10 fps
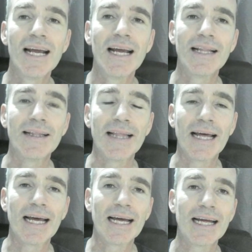
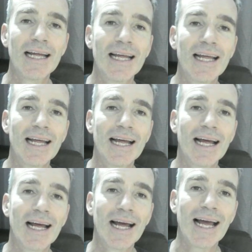The
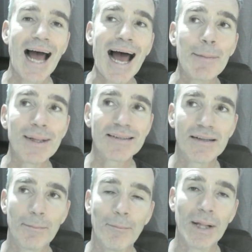ibis
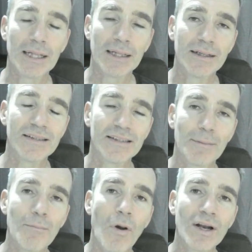bill. This is a
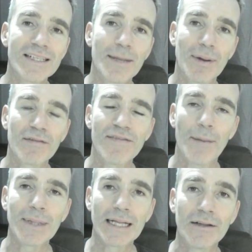monotypic
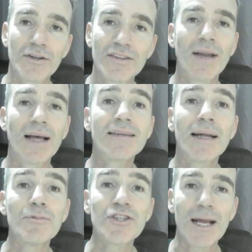family. It looks same
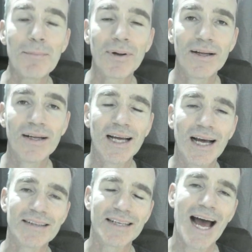shape
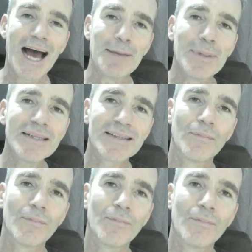as an ibis,
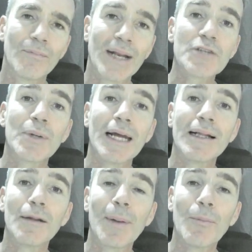but actually a
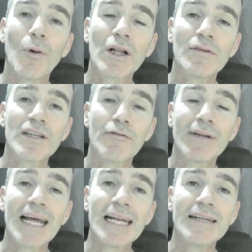little bit more closely
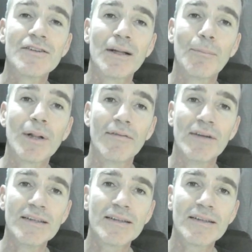related to the plovers.